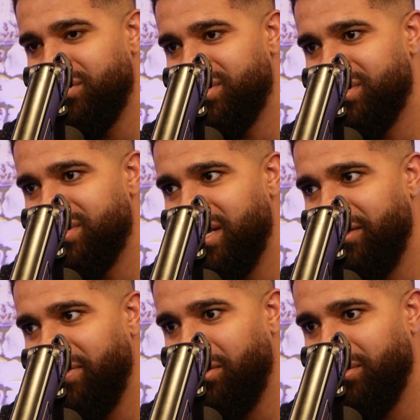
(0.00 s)
It's just like,
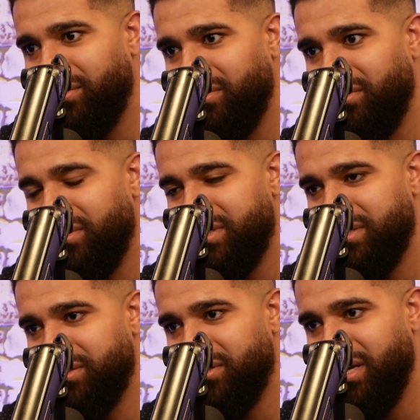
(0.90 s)
if I were
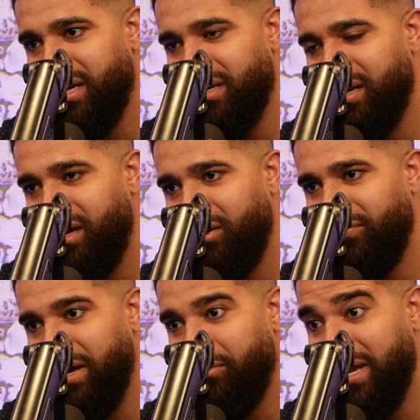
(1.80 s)
to look at it now,
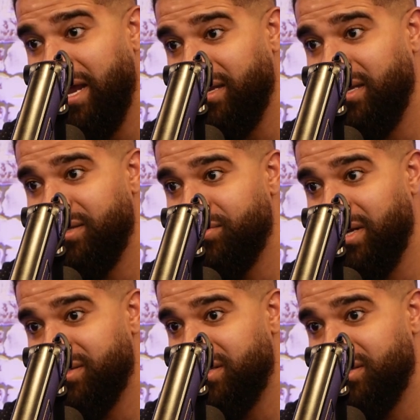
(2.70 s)
if I would have had kids when
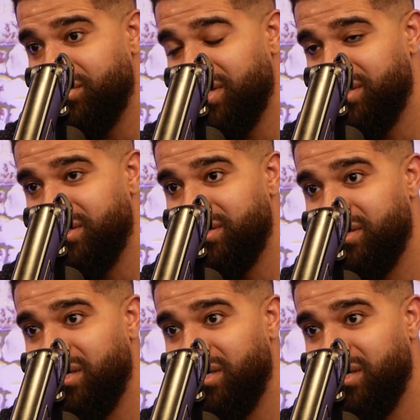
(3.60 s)
I was in the trenches,